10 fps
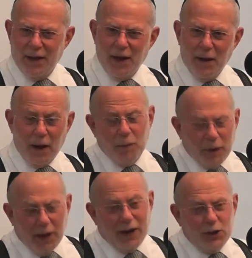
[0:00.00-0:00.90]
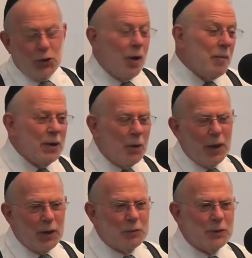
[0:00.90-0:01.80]
Uh, any Jew, I mean,
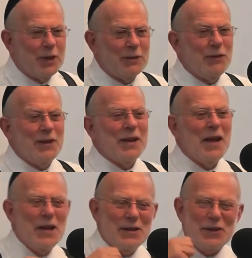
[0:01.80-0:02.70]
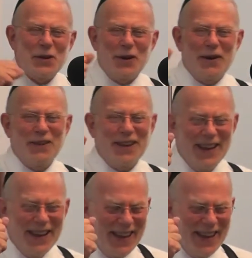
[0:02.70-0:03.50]
nobody else puts on tefillin. So, I mean,